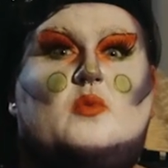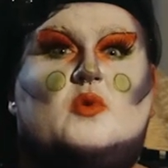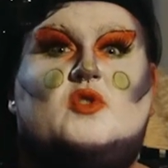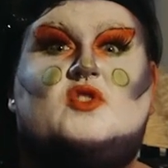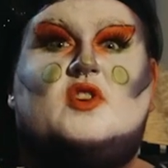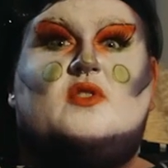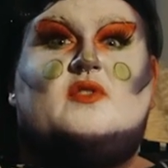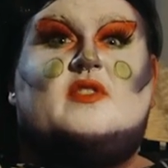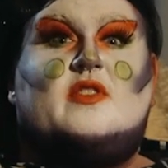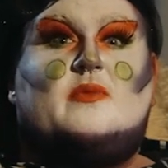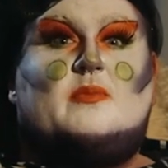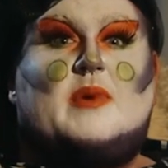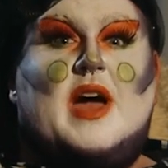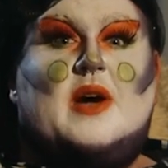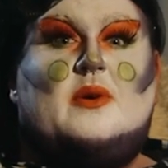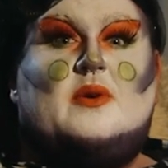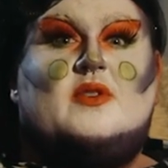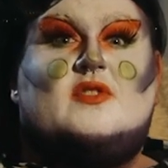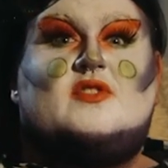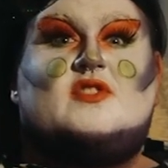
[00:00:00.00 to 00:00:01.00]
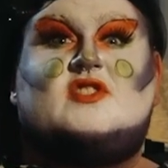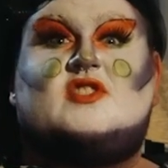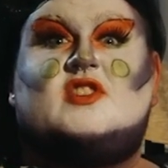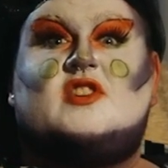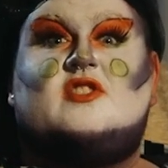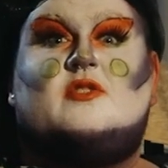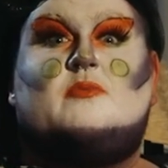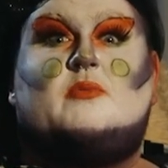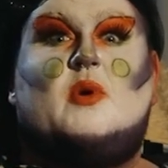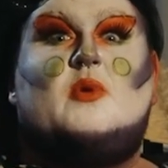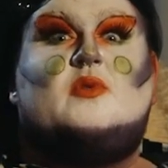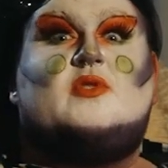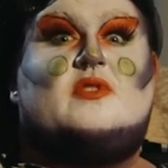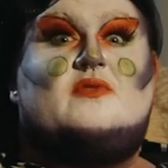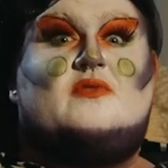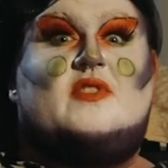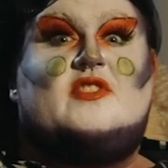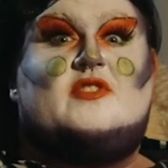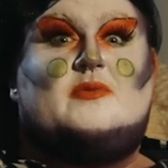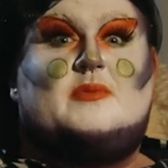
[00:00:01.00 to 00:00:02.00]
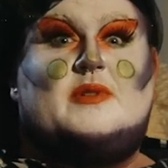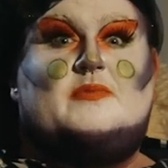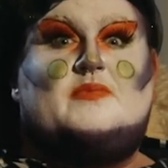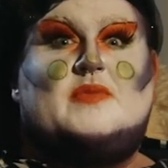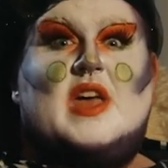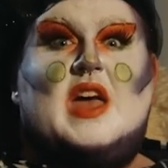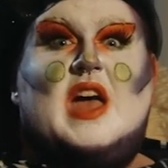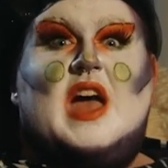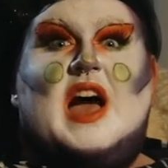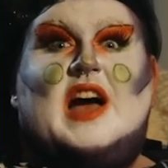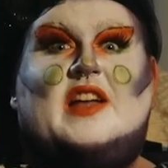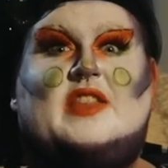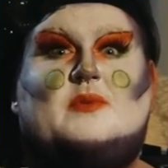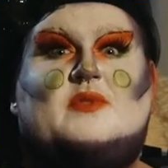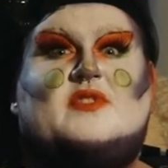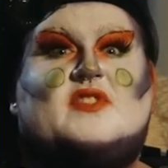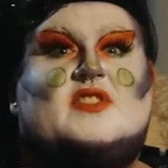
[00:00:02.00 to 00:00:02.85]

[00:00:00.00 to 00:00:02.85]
would use his powers to turn them both invisible, and they would